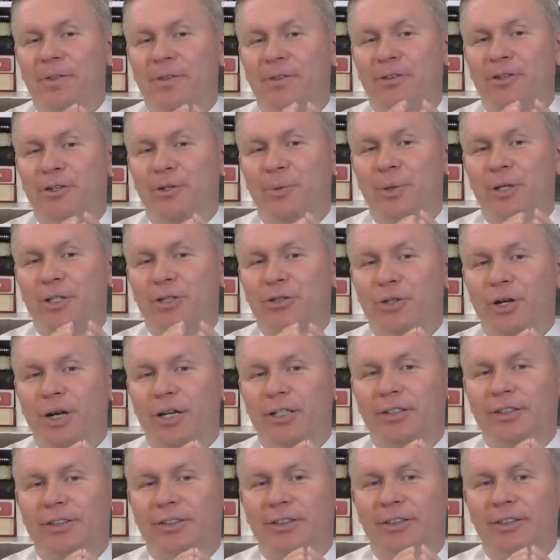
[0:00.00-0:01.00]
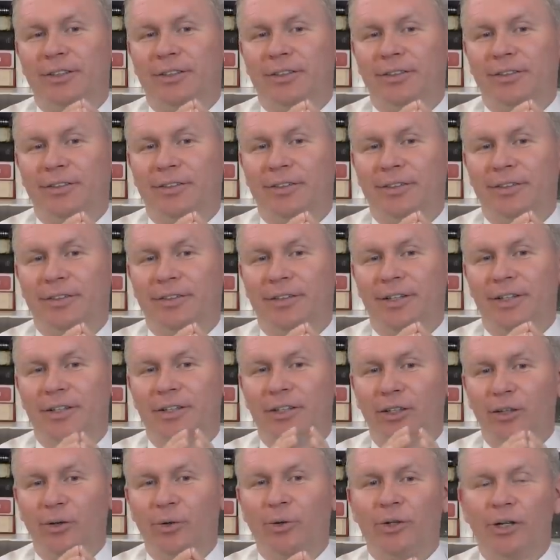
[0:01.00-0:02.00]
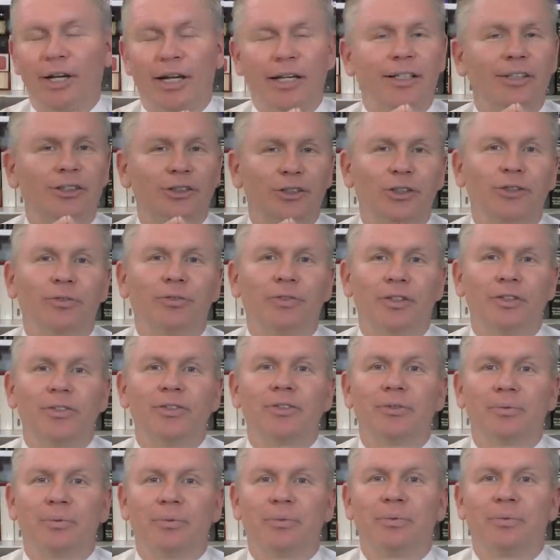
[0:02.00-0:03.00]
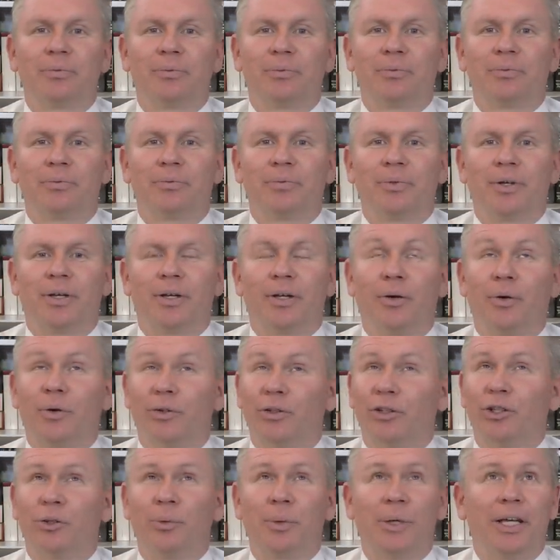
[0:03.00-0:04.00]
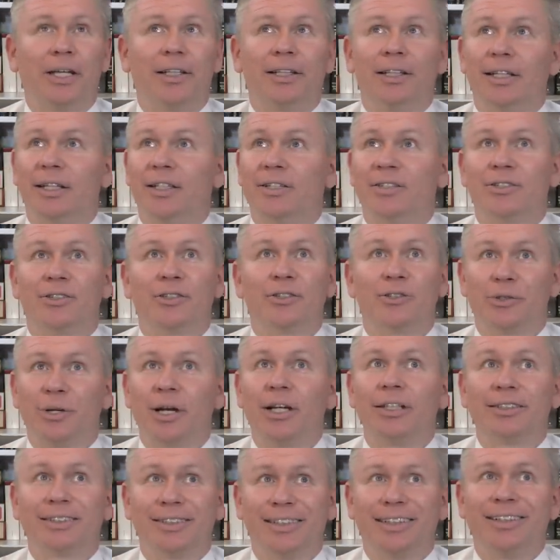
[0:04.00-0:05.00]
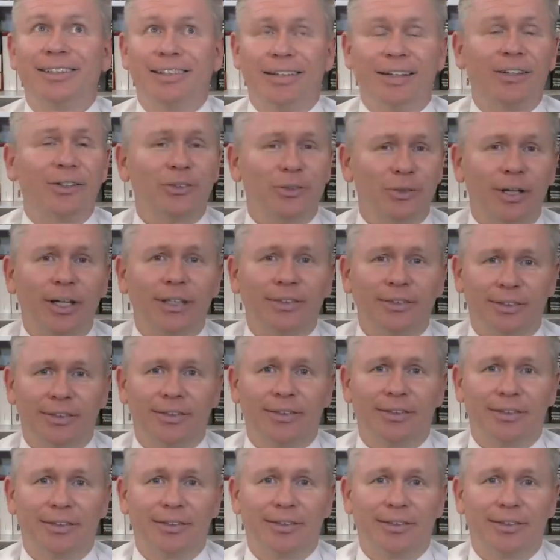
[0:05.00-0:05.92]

Do we trust in the Lord and his servants? Or do we at least trust in their trust?